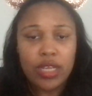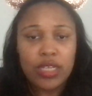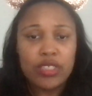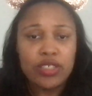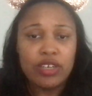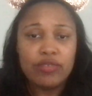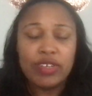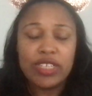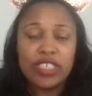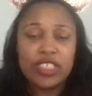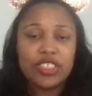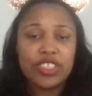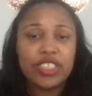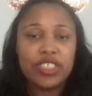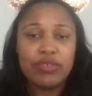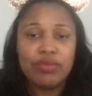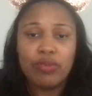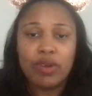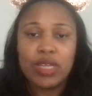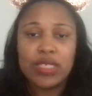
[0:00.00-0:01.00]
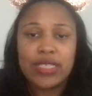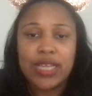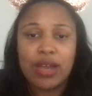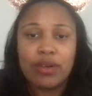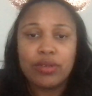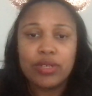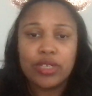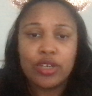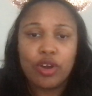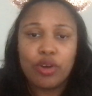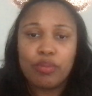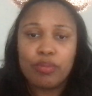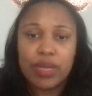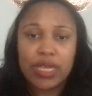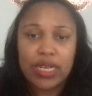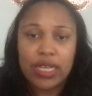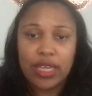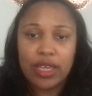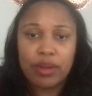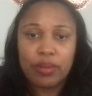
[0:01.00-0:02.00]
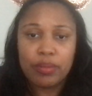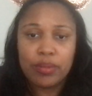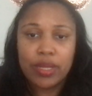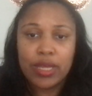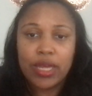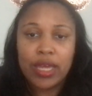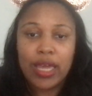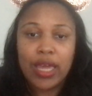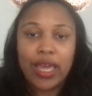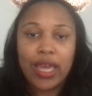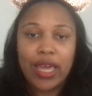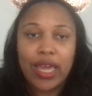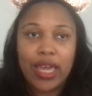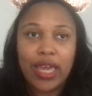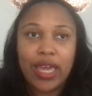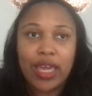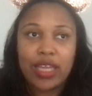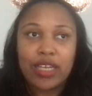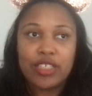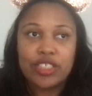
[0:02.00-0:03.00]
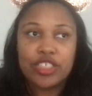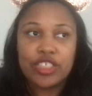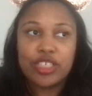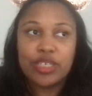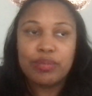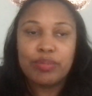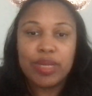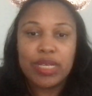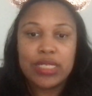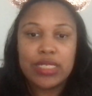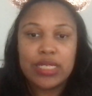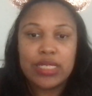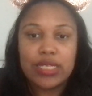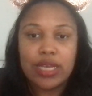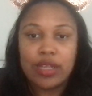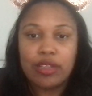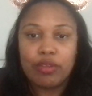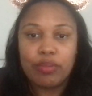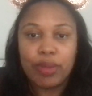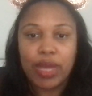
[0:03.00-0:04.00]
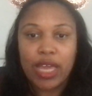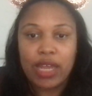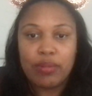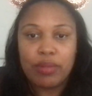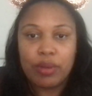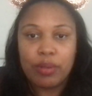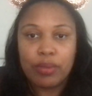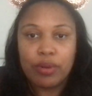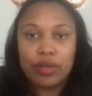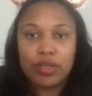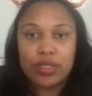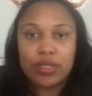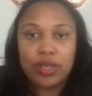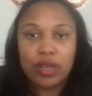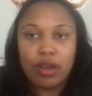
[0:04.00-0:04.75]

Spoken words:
So eventually she runs out to go meet him. and she meets his other band members.